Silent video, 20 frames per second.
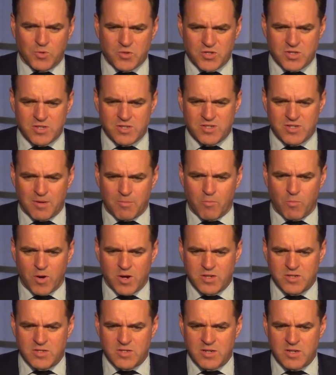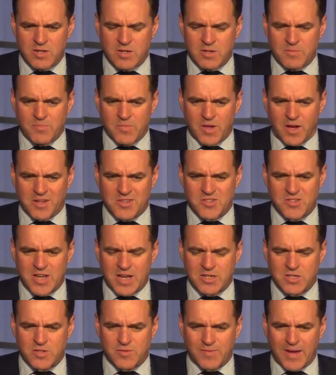was in some ways
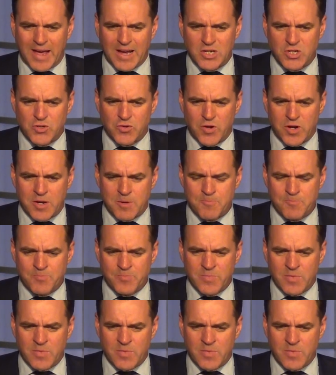unsatisfactory,